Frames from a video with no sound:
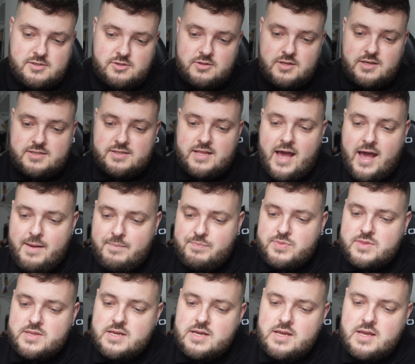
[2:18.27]
there's
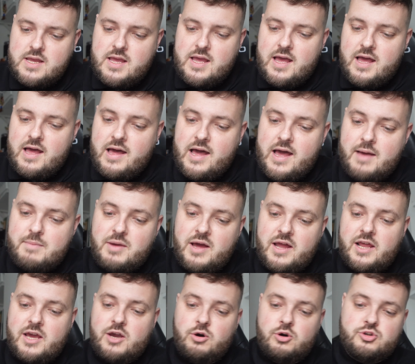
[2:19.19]
that. And
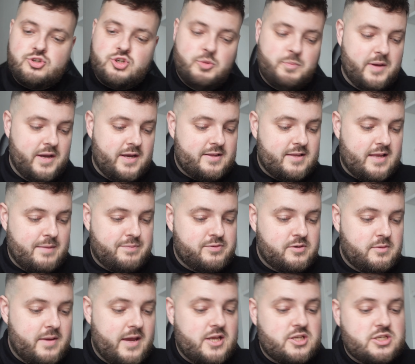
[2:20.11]
I also picked up
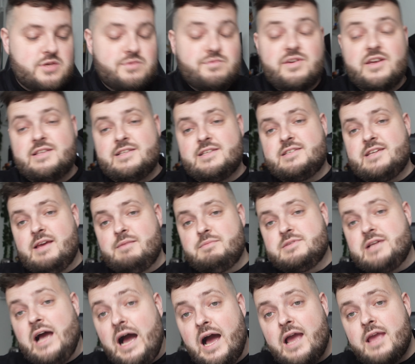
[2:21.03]
from HMV at the
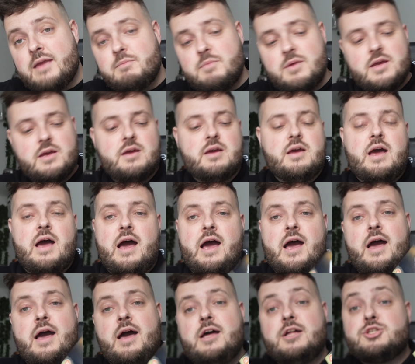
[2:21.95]
same time,
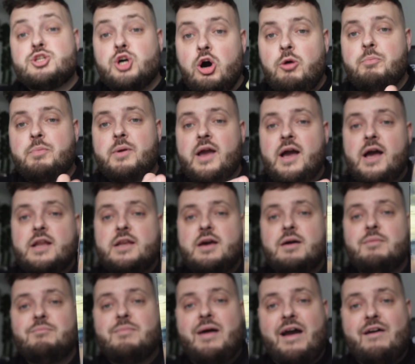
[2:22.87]
Top
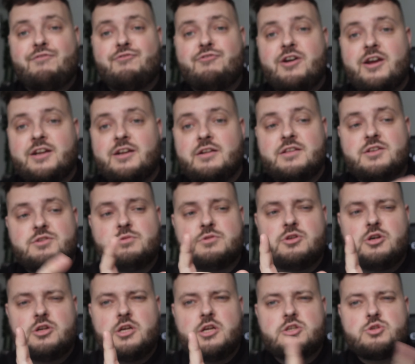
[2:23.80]
Gun Maverick. Now this
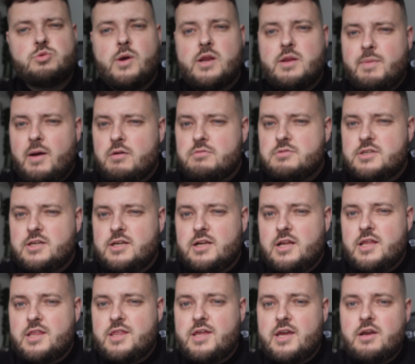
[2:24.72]
was on a £20
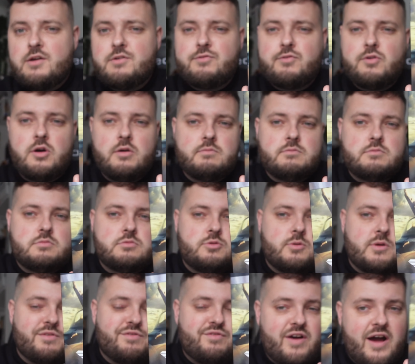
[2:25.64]
deal, I think, from
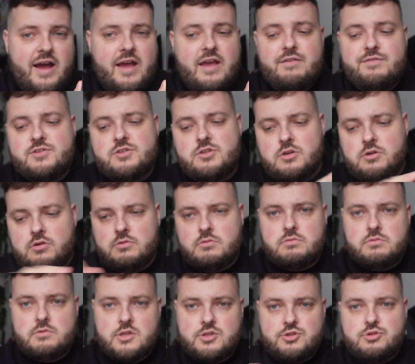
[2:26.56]
25.
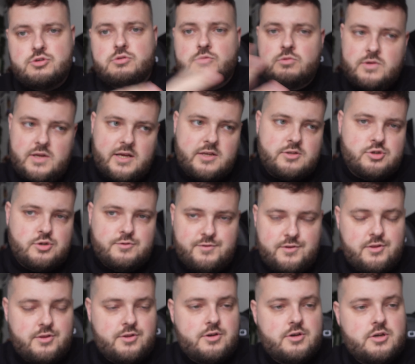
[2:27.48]
So the two were like 2
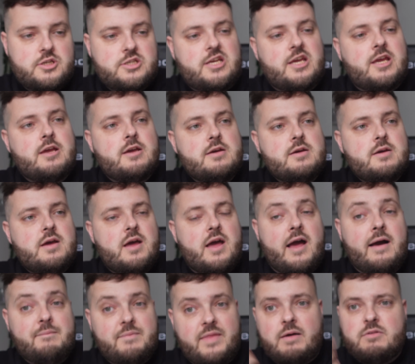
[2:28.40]
for 30.
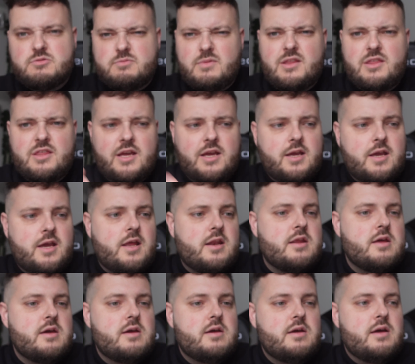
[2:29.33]
That was my
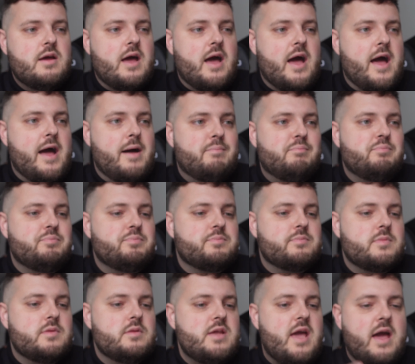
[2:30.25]
thinking.
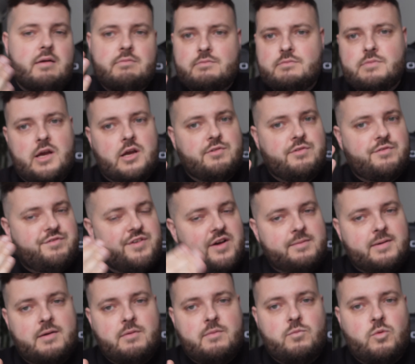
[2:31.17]
Yeah, a
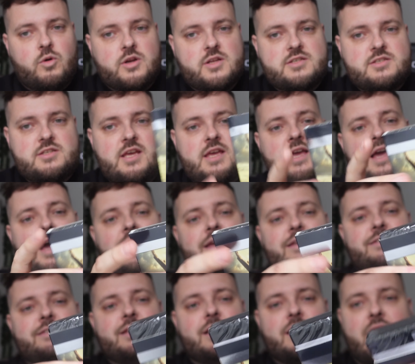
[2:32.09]
film I want to see. I
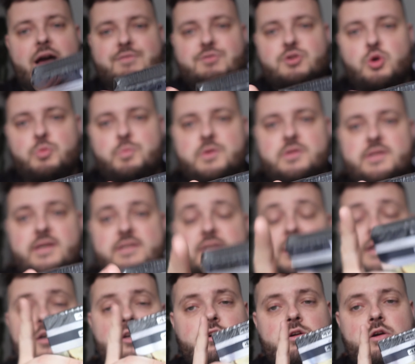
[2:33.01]
still haven't opened this.
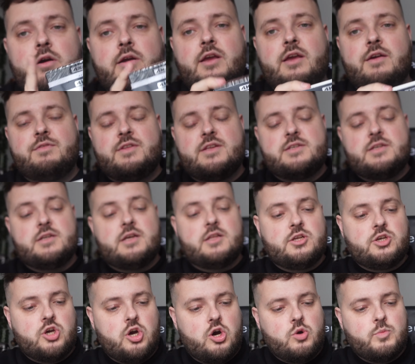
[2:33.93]
I got to give this
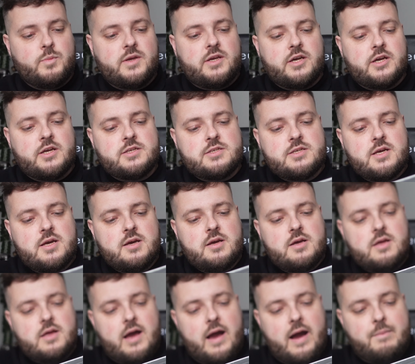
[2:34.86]
another go because
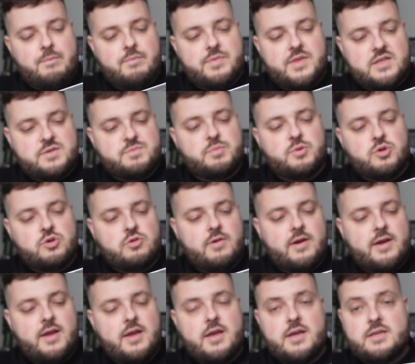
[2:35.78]
this
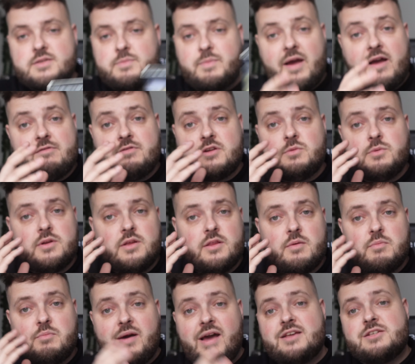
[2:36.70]
Blu-ray is apparently one of
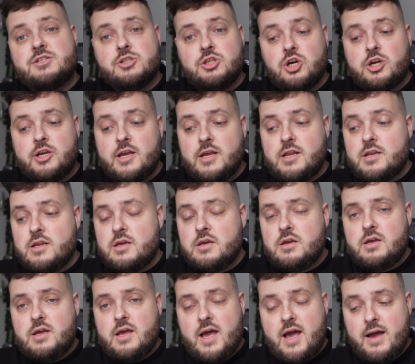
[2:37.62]
the best looking
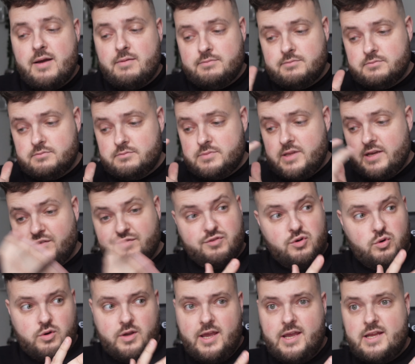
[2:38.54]
like
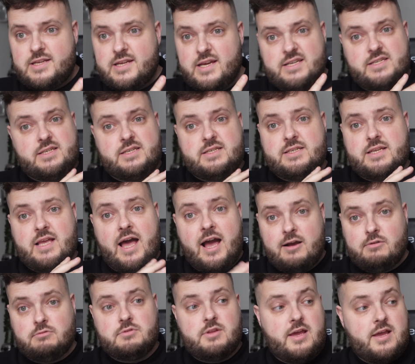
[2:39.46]
4K discs
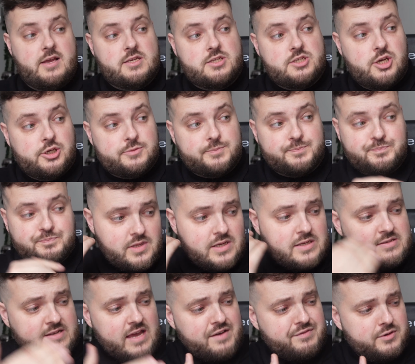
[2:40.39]
out there. So
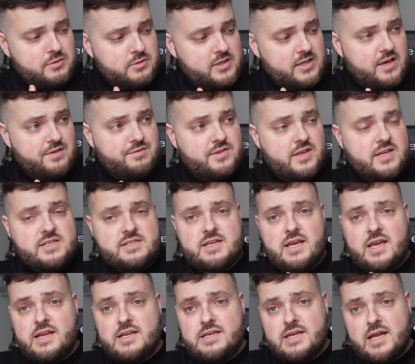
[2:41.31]
definitely want to give this
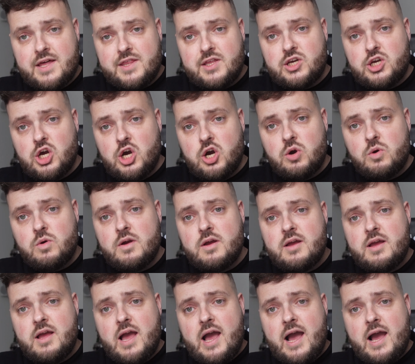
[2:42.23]
another go
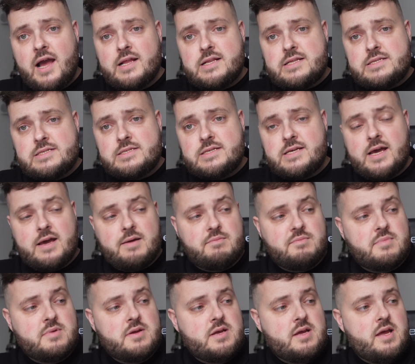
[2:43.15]
and
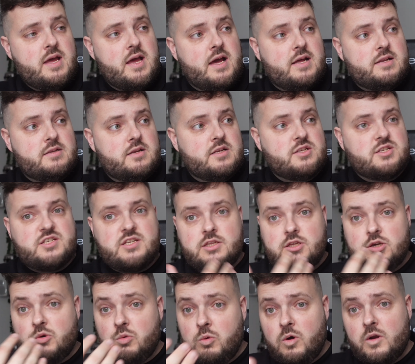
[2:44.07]
see
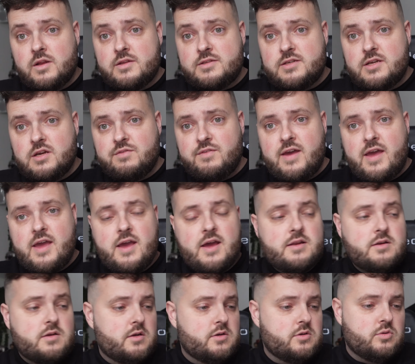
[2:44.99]
the quality of it
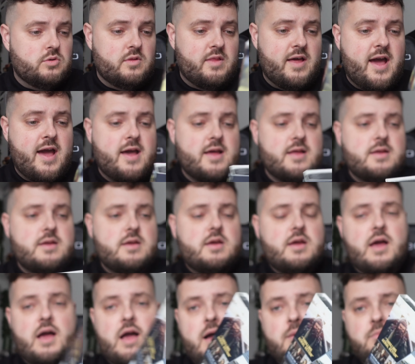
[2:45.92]
and all that.
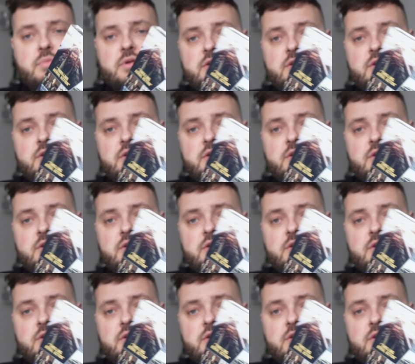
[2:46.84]
But